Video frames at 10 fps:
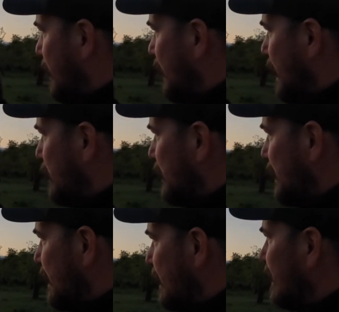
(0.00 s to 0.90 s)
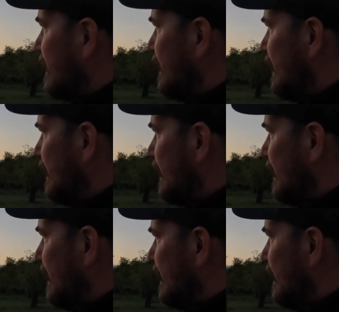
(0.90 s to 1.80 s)
out there, aren't we, Tris?
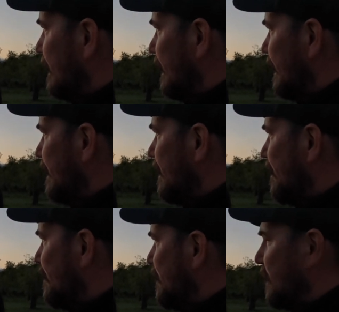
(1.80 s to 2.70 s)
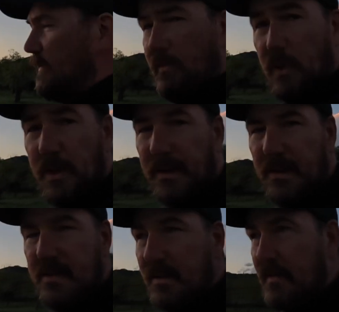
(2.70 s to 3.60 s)
Yeah, really
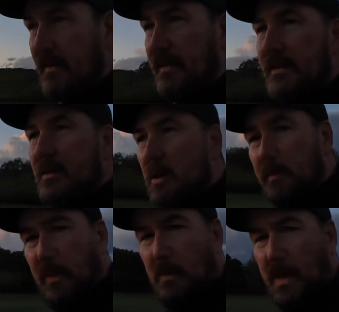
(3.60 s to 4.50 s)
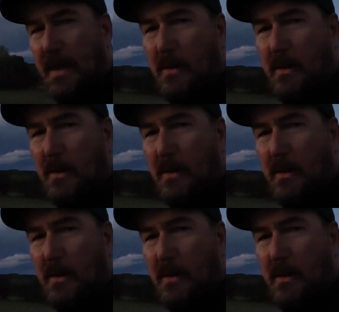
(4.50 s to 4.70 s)
nice. Hopefully we'll get a